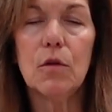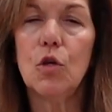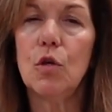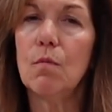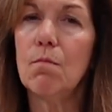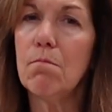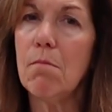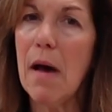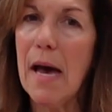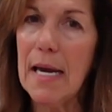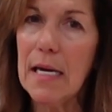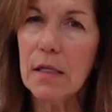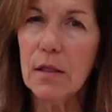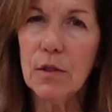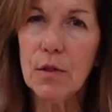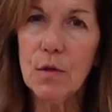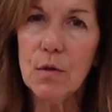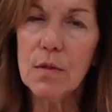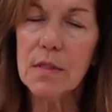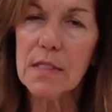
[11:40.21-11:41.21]
You might
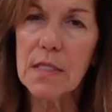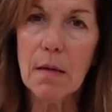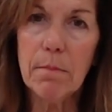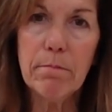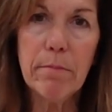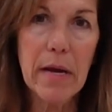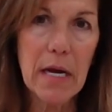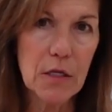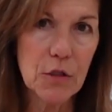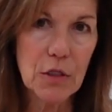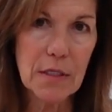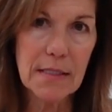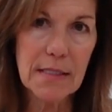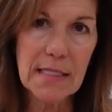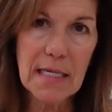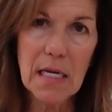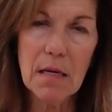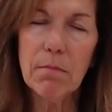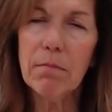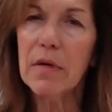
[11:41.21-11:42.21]
lose some
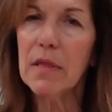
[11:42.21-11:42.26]
pungency,